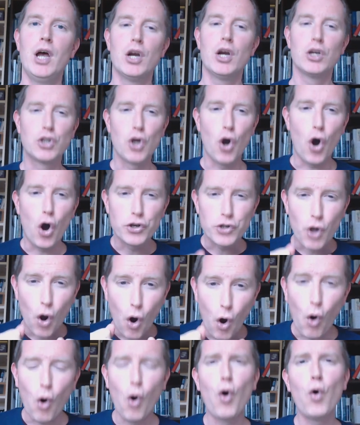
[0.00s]
God
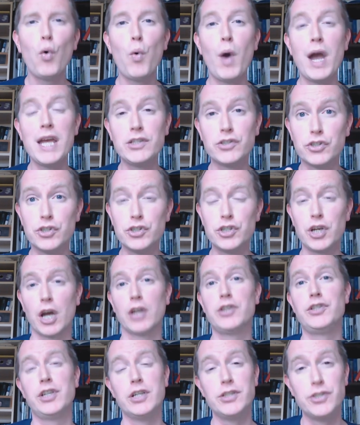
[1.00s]
always
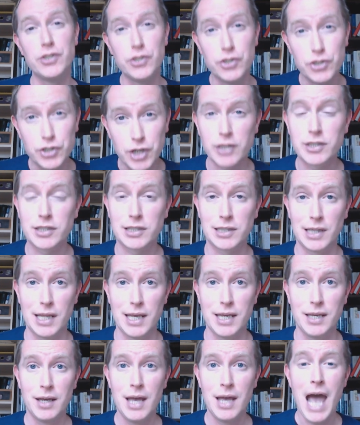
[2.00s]
judges
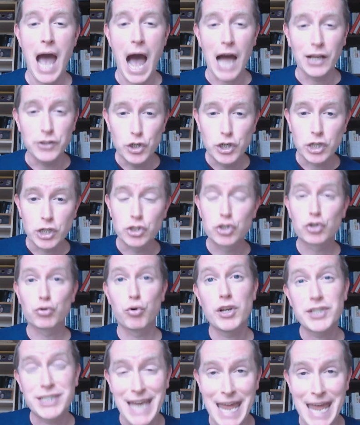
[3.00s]
justly, and you can
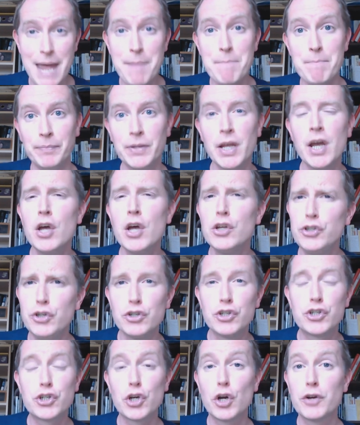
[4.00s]
trust him
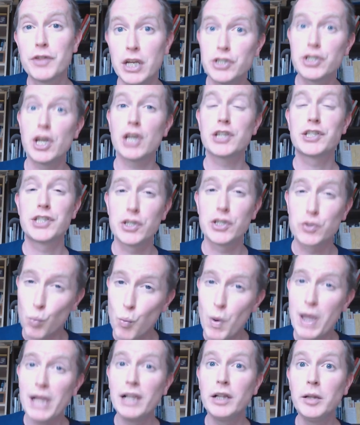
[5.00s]
to ensure that justice
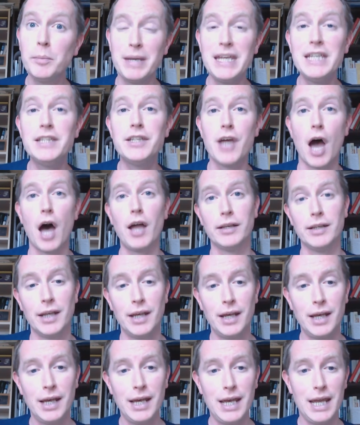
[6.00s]
will be
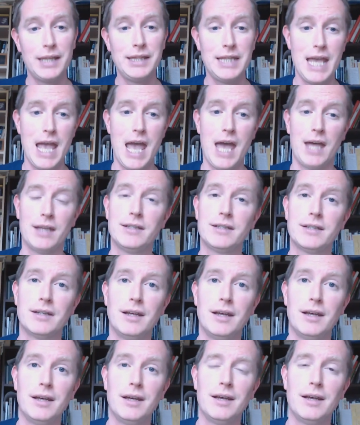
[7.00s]
done in the end.
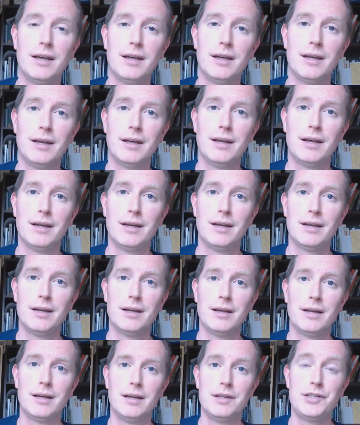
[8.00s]

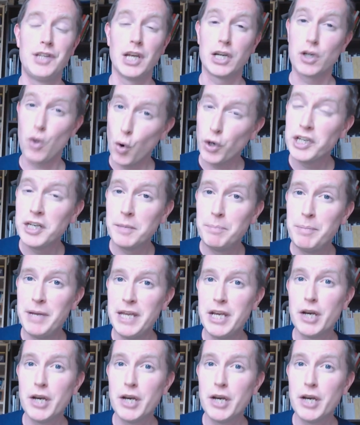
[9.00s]
See, according to Peter